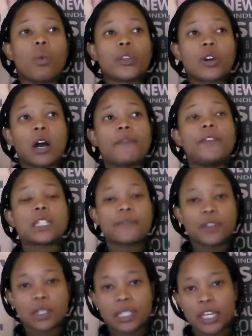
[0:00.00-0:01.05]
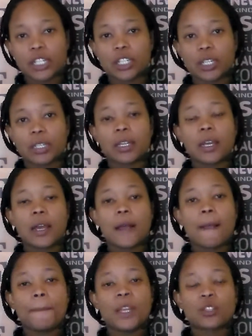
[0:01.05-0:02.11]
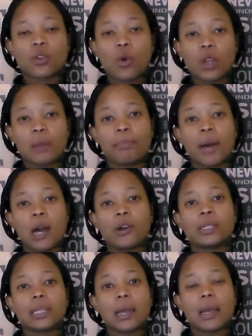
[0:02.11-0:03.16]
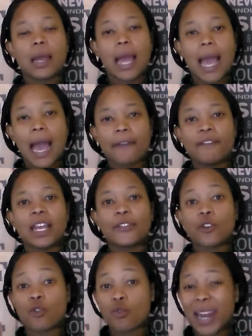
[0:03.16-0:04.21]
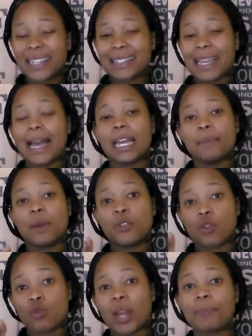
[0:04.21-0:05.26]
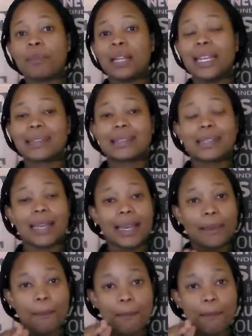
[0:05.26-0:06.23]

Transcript: With office flirtation, it's all about having the right time and the right place to